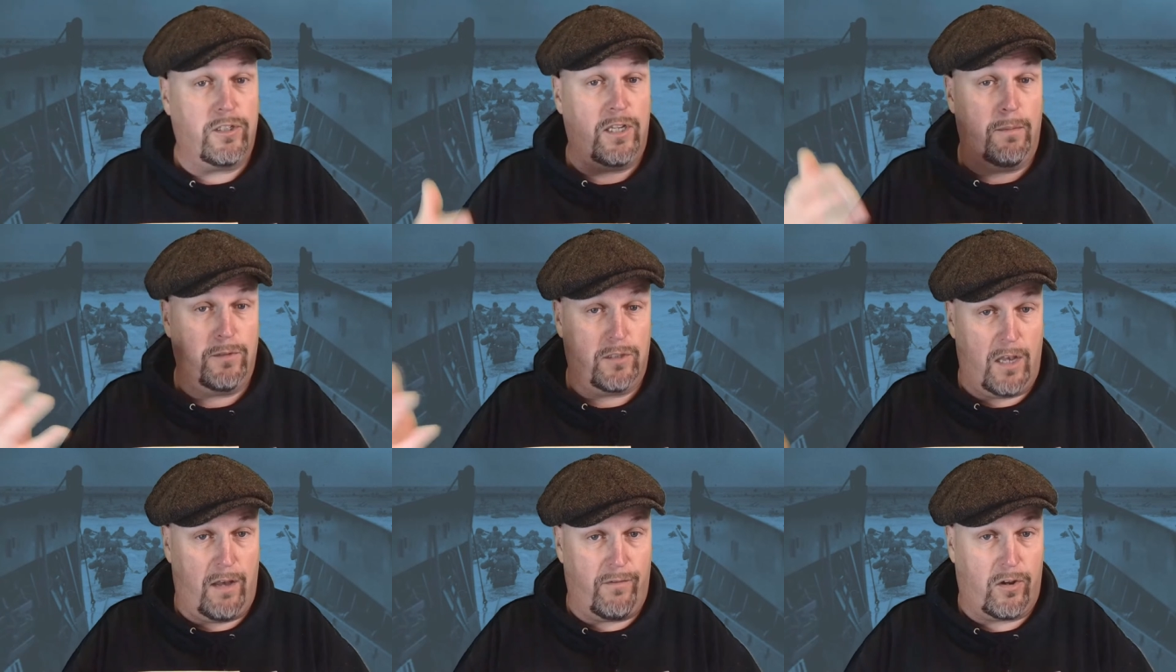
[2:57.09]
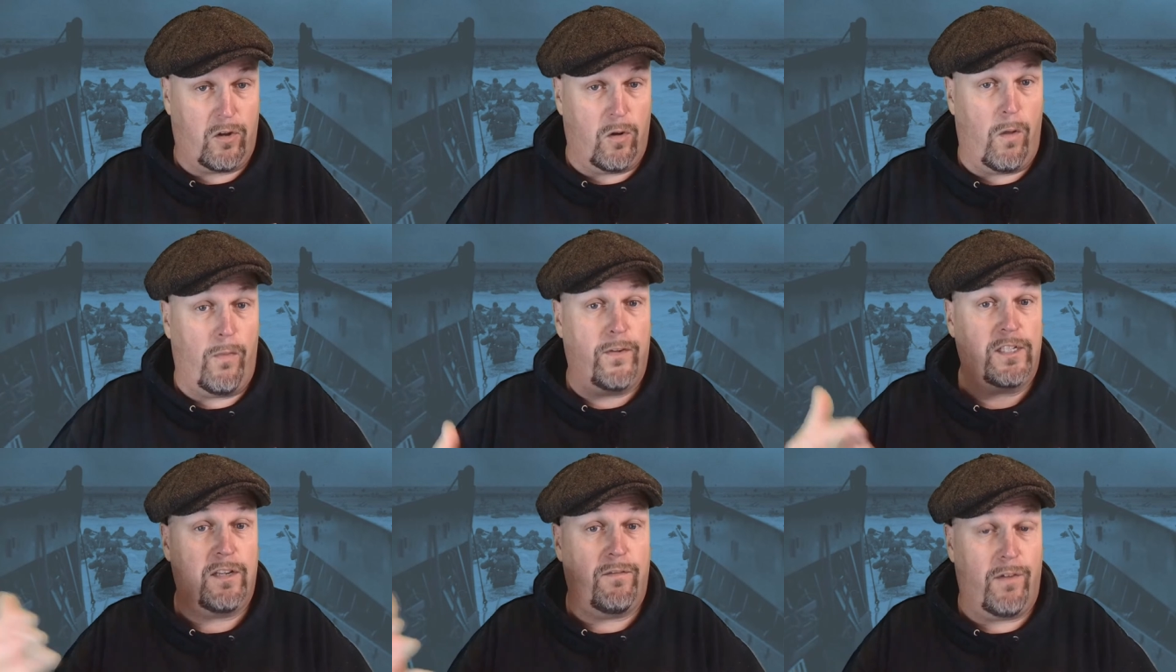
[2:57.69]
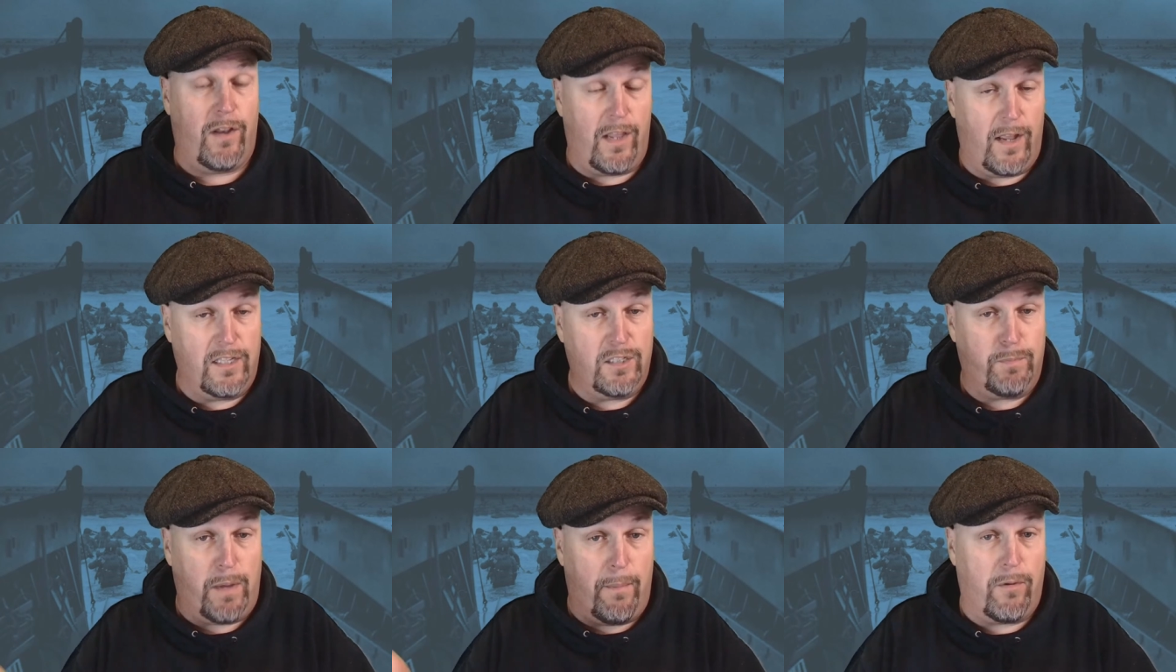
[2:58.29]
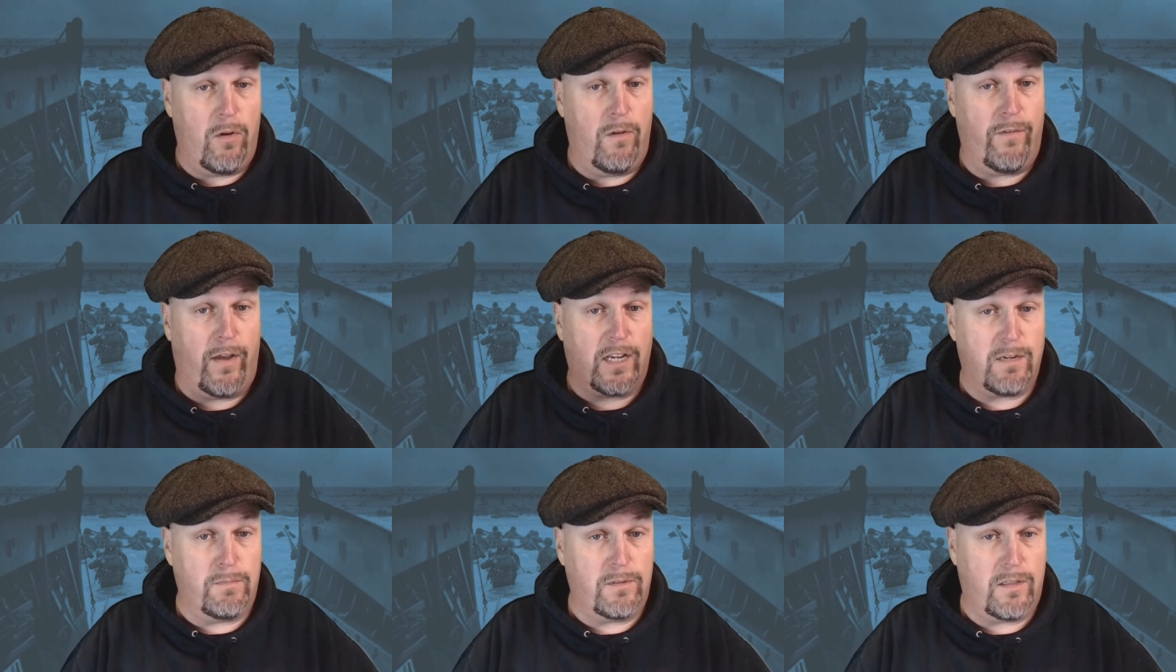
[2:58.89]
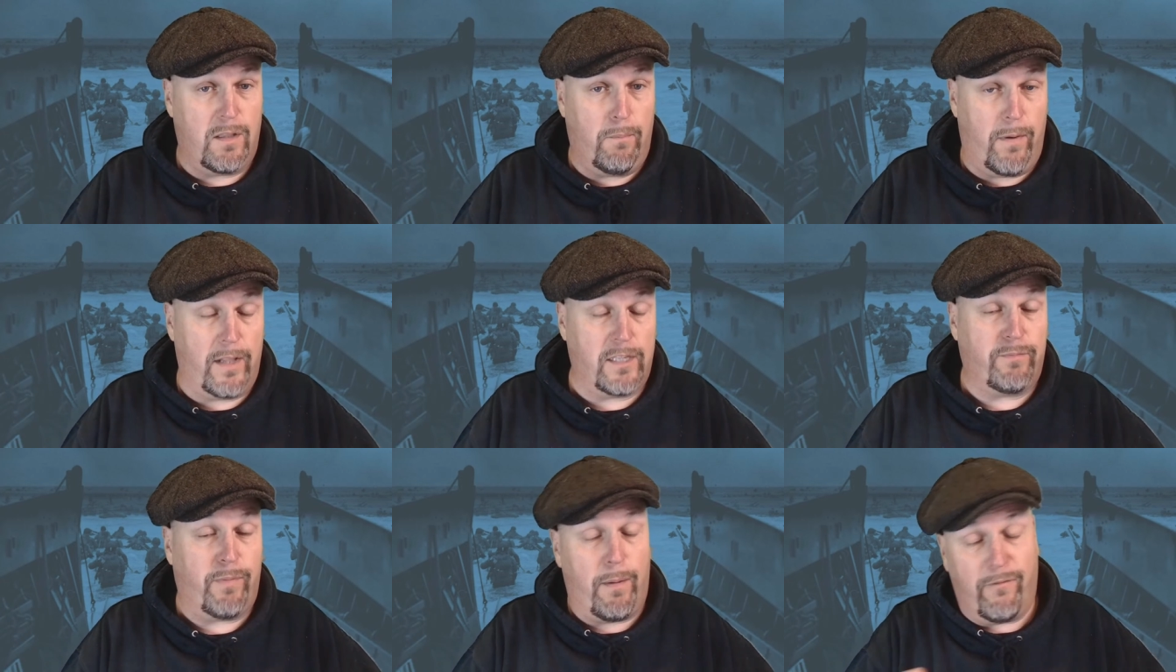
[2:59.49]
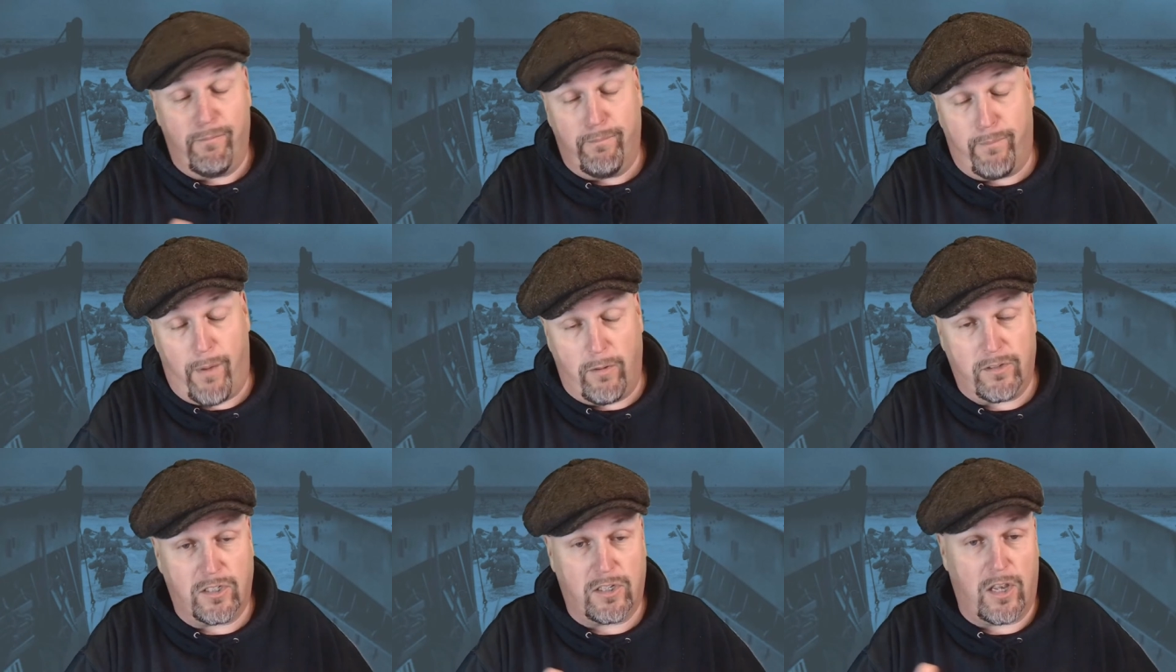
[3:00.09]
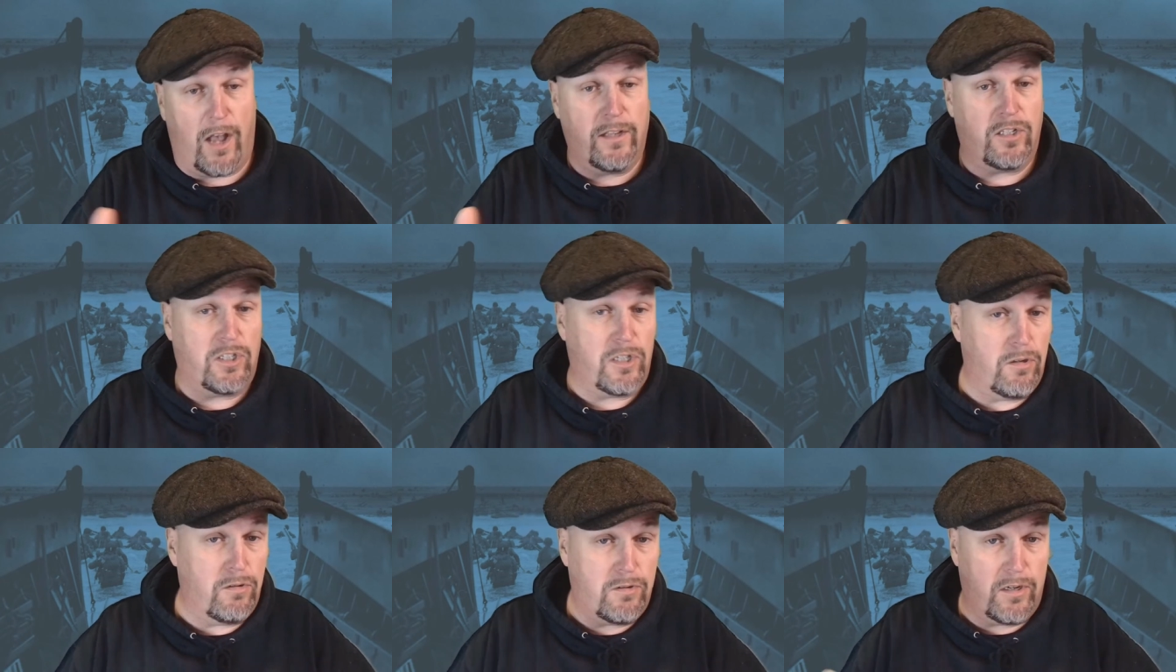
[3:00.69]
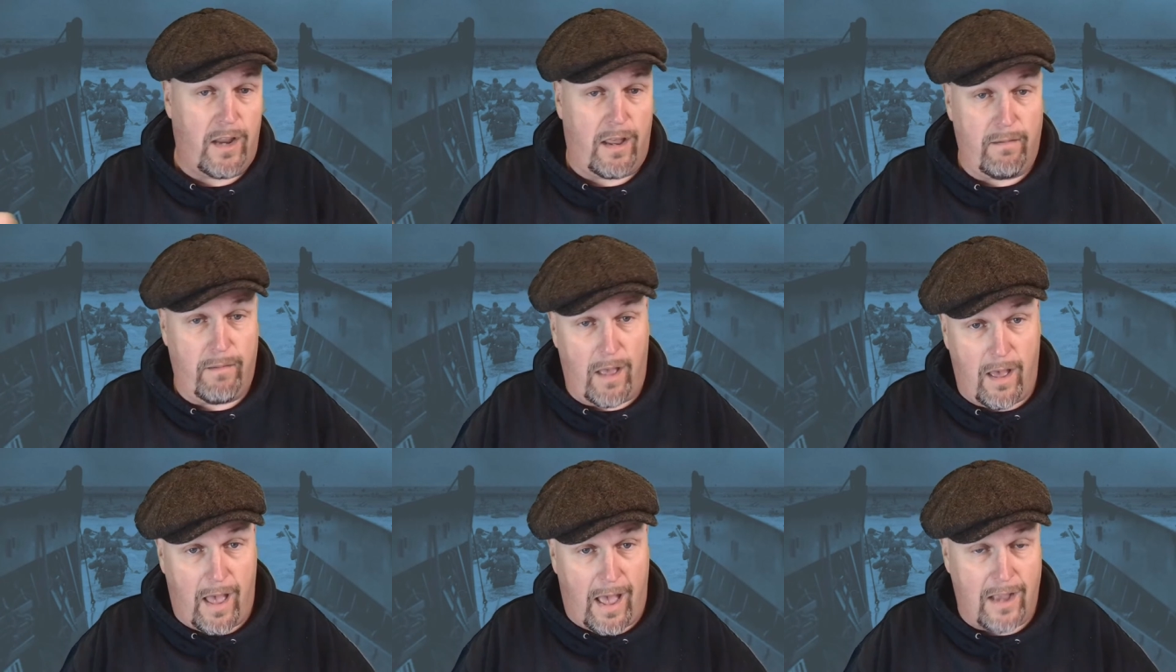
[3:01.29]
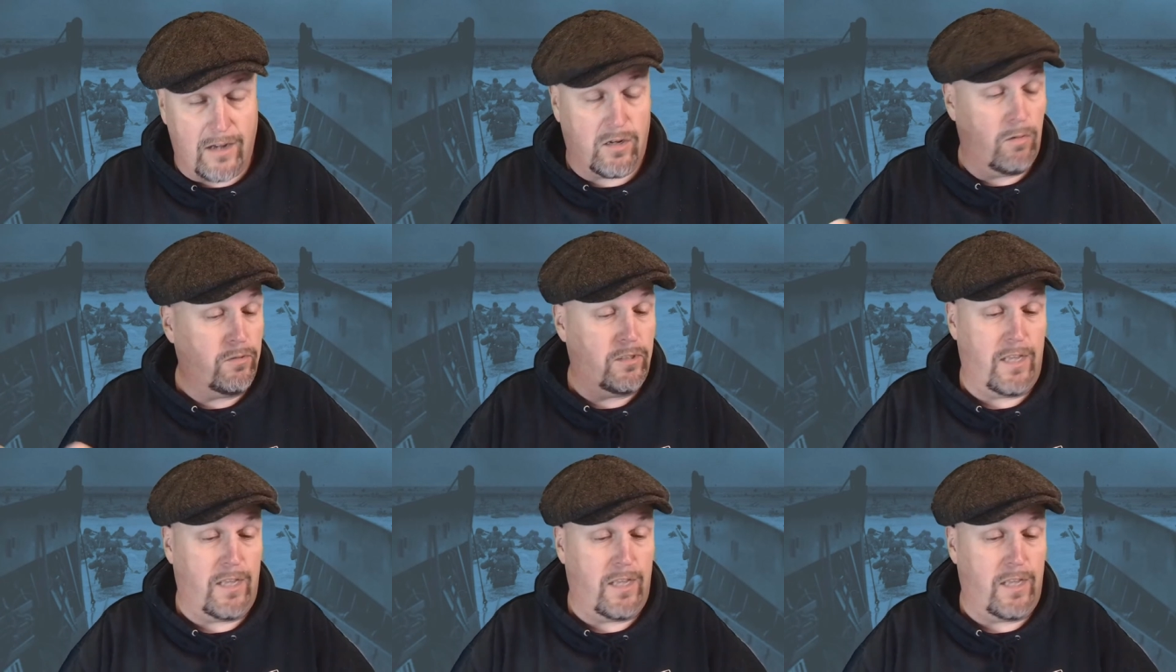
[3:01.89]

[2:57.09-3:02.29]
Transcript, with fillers: the Observer Corps, the civilians, people who are victims of the Blitz, people from both sides, children, uh, adults,